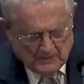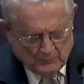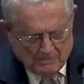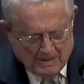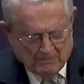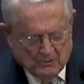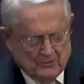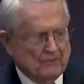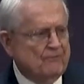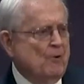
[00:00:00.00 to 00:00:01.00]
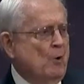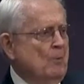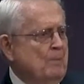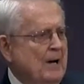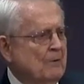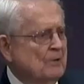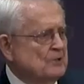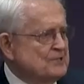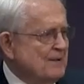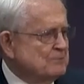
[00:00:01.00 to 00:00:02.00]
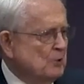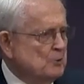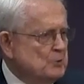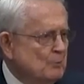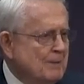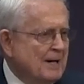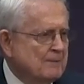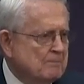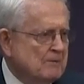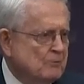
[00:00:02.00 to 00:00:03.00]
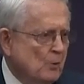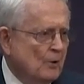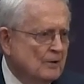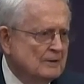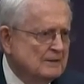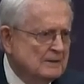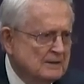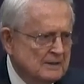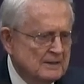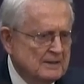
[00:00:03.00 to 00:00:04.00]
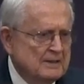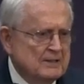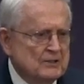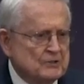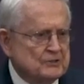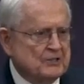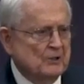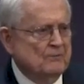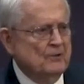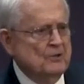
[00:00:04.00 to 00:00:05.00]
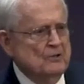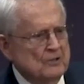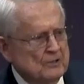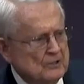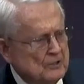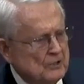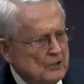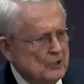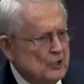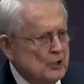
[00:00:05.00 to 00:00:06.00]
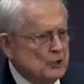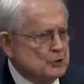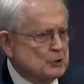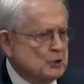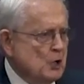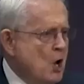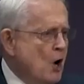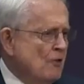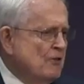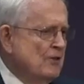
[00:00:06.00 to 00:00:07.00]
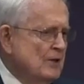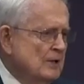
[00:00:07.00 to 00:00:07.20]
Remember the 4 perils I've told you about before: silver, sloth,